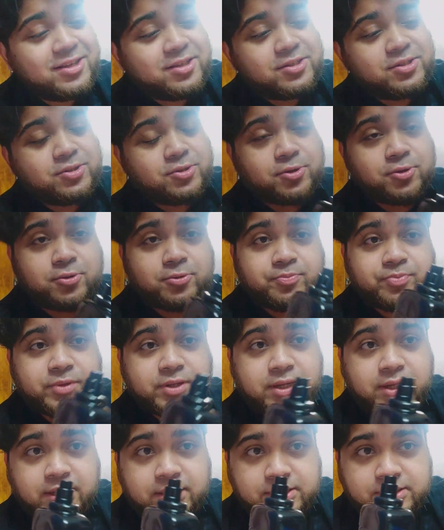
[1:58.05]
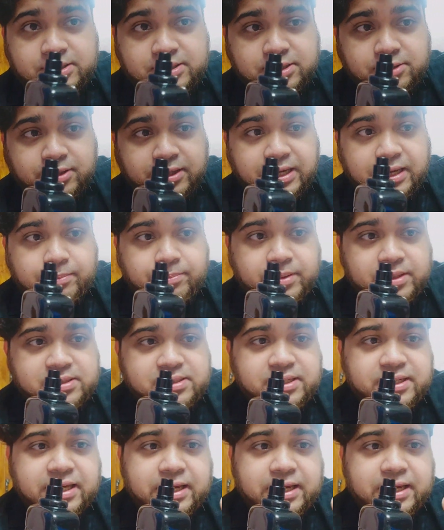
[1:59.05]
So this is how the cap is. The